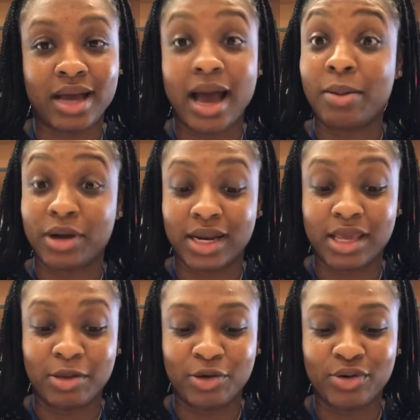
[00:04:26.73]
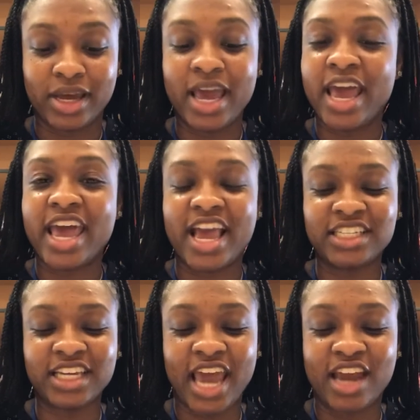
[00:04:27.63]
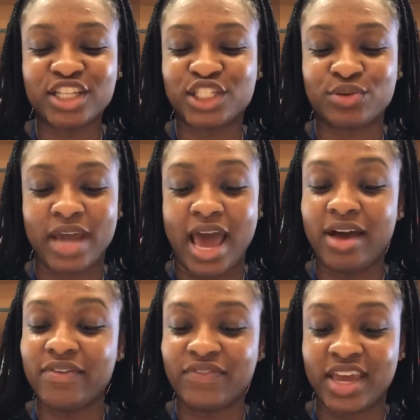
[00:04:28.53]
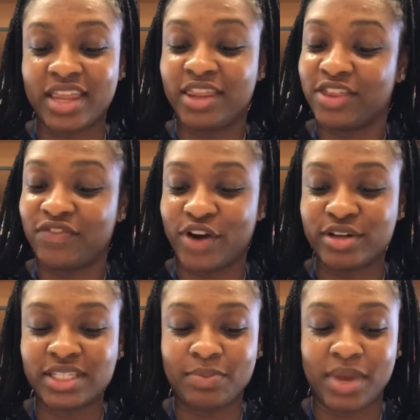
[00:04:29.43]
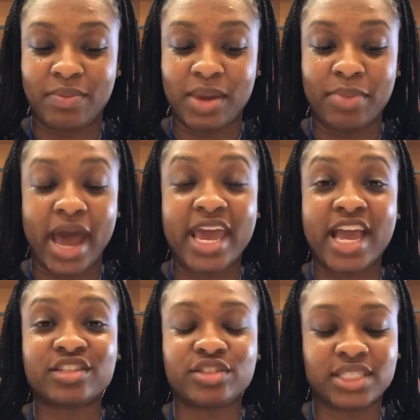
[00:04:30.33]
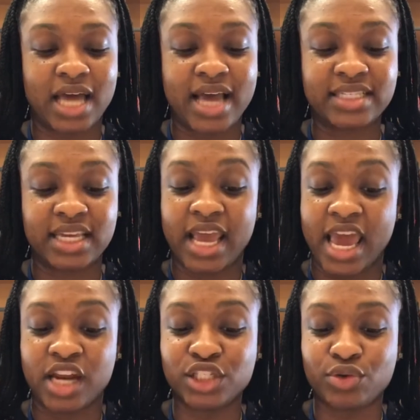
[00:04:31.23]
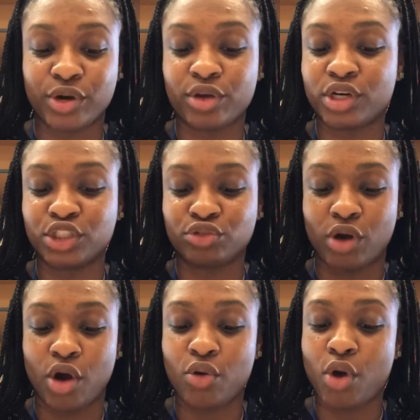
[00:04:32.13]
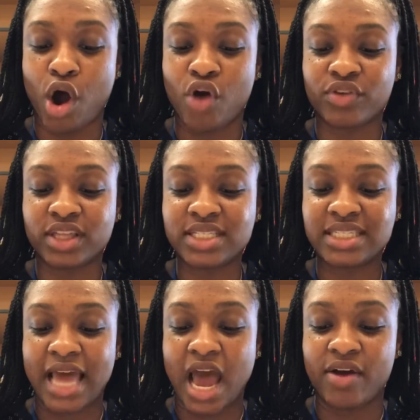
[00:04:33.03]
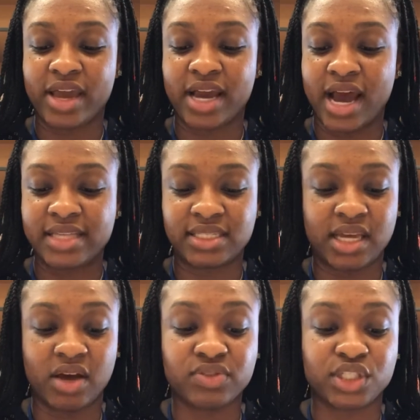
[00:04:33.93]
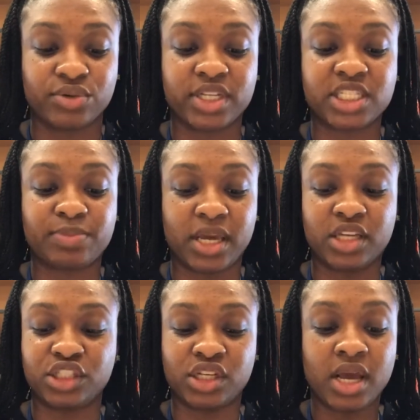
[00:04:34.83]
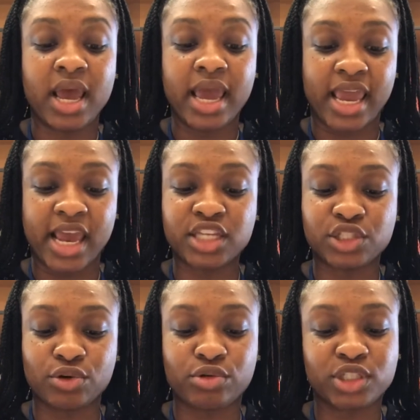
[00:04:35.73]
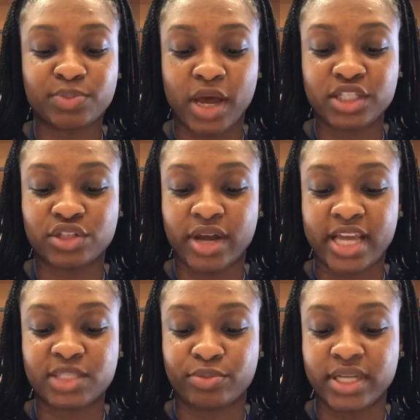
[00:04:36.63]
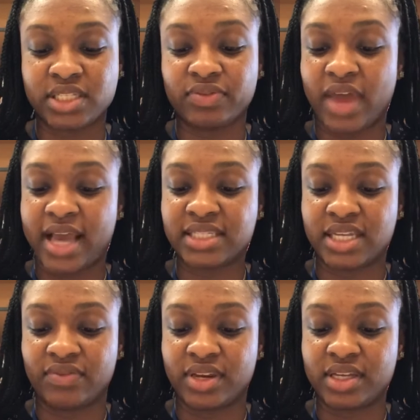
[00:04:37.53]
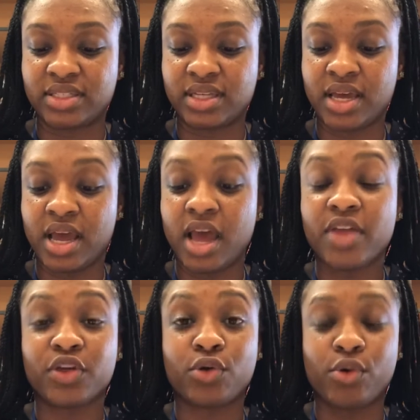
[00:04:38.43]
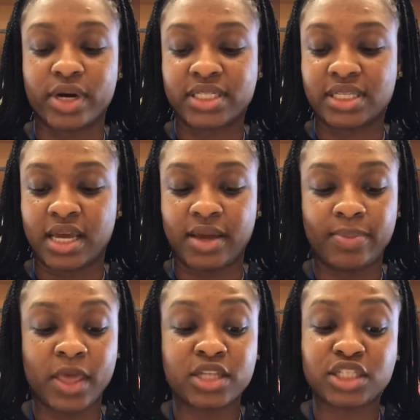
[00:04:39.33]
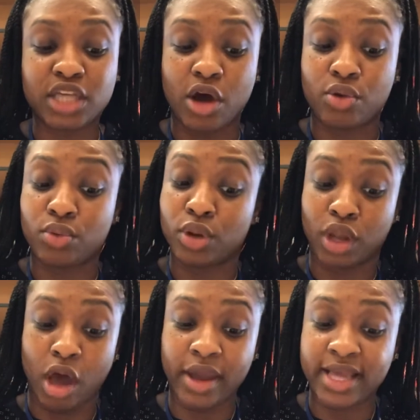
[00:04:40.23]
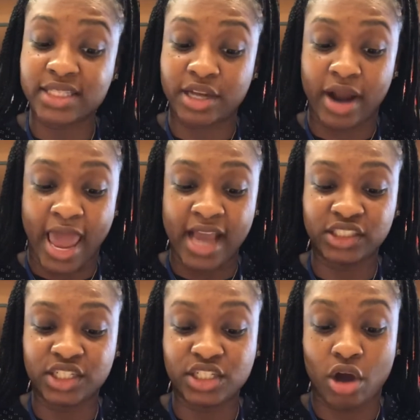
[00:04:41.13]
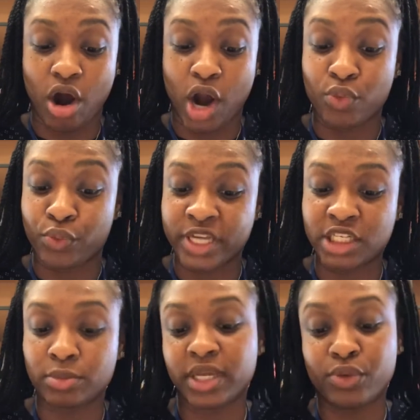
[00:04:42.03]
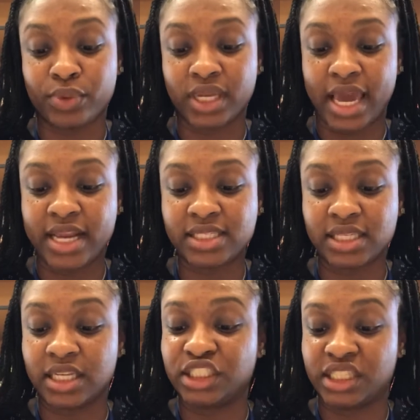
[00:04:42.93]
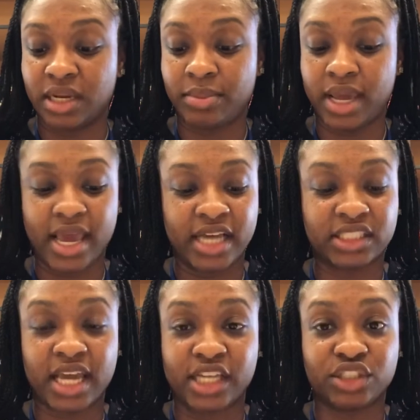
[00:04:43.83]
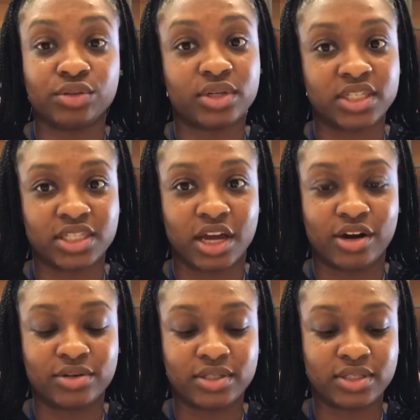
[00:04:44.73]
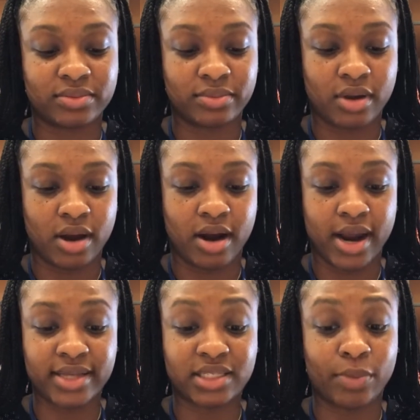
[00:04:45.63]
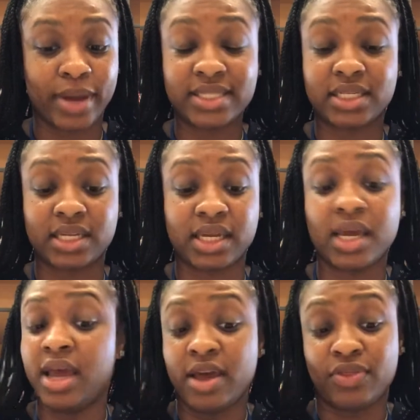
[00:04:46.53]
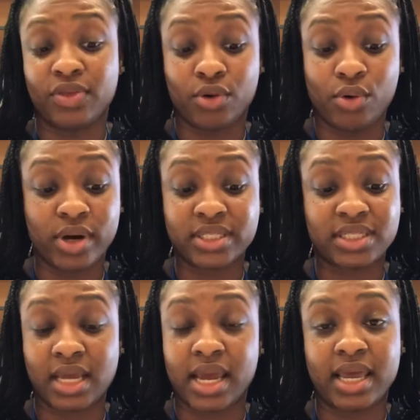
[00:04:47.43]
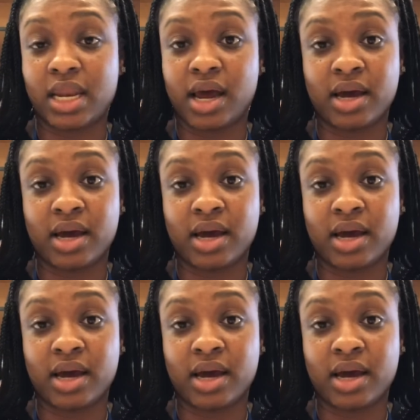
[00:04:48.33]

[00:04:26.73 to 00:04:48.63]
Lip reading: I'm going to keep going. Educators do not offend the First Amendment by exercising editorial control over the style and content of student speech in school-sponsored expressive activities. The court said, so long as their actions are reasonably related to legitimate educational concerns. All right, so basically the court saying